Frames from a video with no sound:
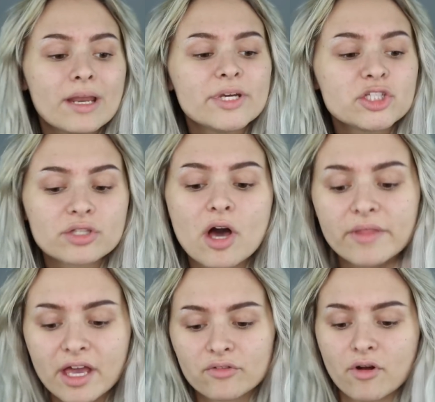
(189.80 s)
let me do that on
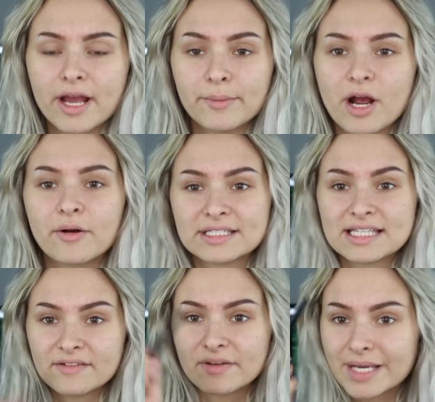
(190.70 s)
the other eyebrow and
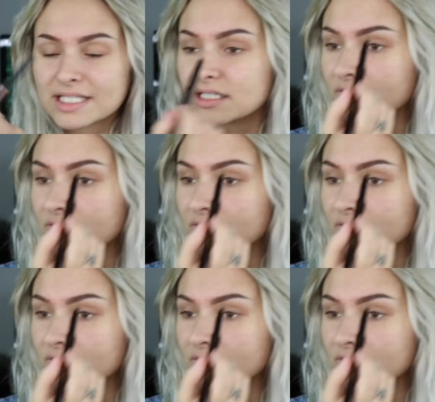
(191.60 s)
see if it makes a